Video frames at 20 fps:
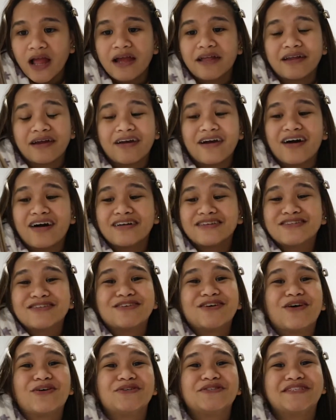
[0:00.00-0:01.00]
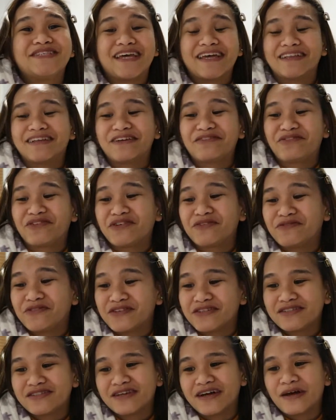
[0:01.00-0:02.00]
And I got to go sailing for the
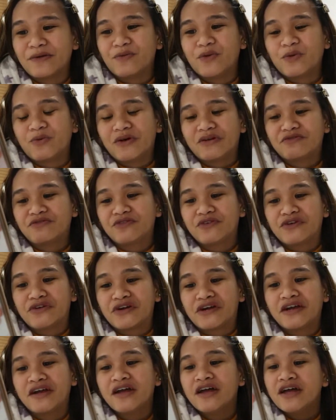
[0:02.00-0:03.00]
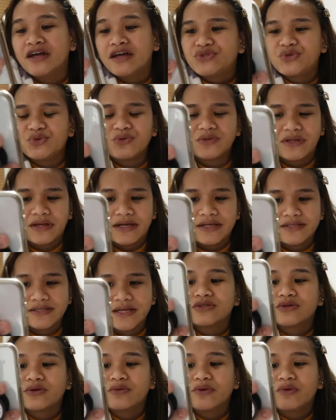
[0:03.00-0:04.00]
first time. We went for 2
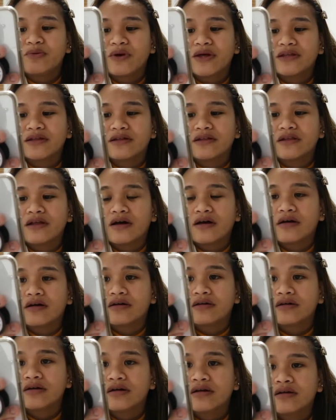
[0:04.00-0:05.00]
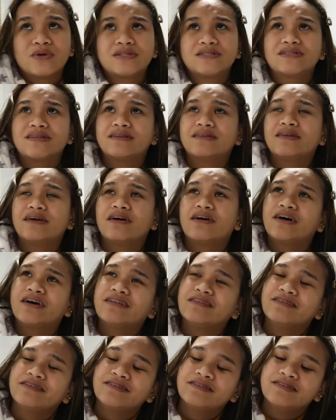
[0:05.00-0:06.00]
nights. So we went along with Sunday
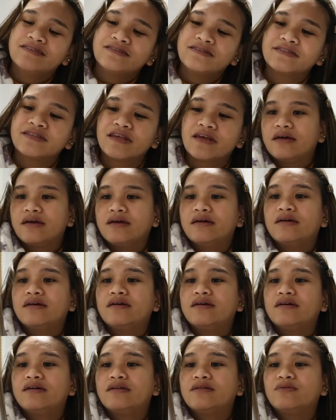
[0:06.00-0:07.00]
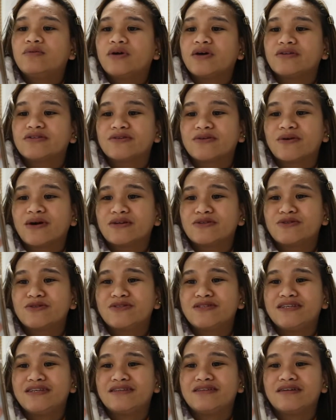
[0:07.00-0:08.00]
Islands. And we also got to
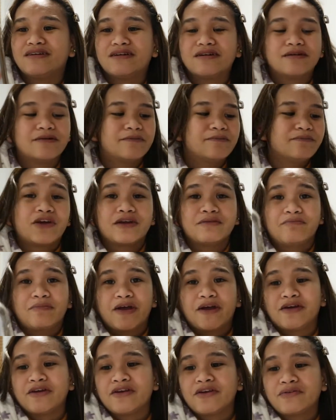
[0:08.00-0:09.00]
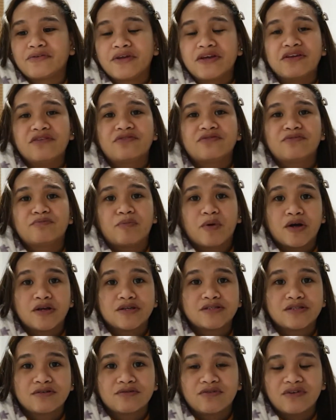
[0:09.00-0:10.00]
see the Great Barrier Reef,
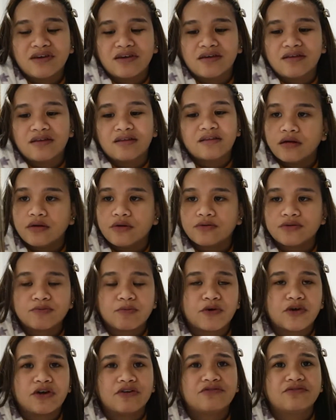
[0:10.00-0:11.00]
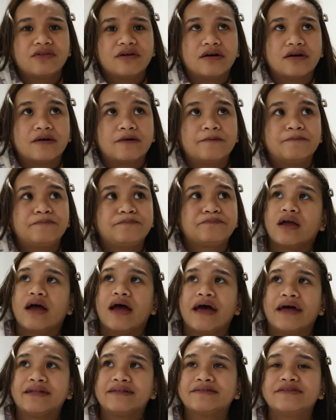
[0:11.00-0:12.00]
parts of it. It was more of the
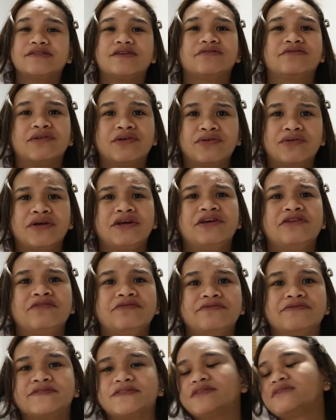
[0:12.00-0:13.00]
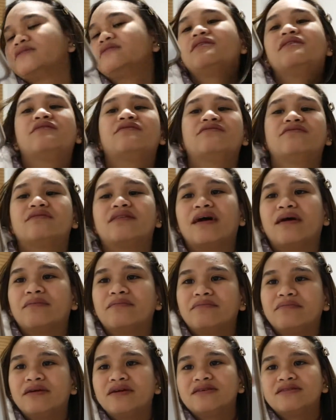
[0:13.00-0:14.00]
ends of the reefs, if that
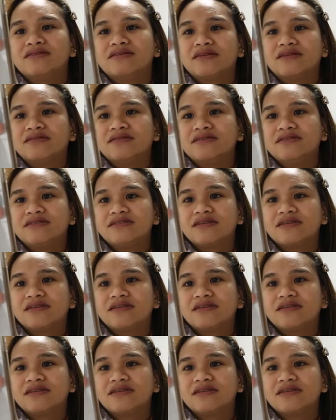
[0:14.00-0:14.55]
makes any